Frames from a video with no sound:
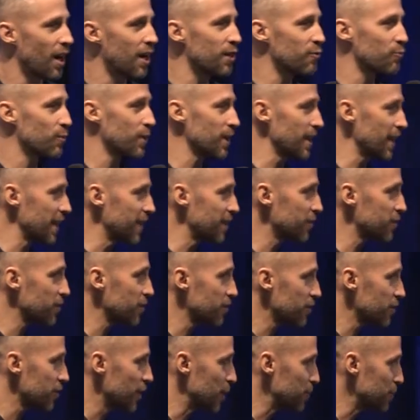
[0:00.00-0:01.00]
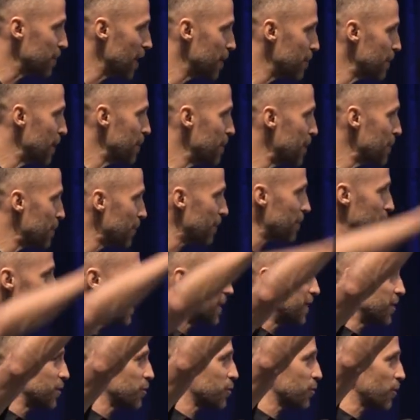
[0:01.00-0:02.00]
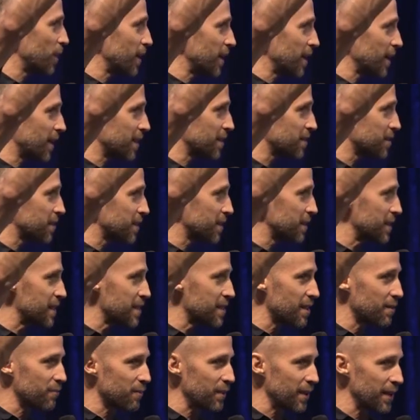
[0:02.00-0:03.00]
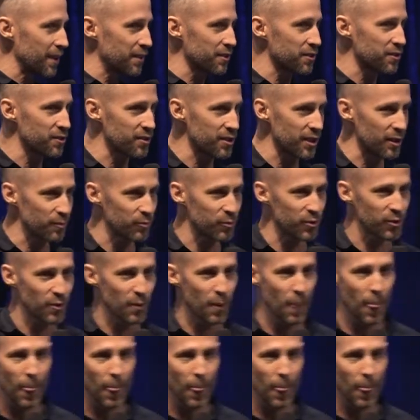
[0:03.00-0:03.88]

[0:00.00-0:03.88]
on relationships. How many people have been enjoying our series on relationships?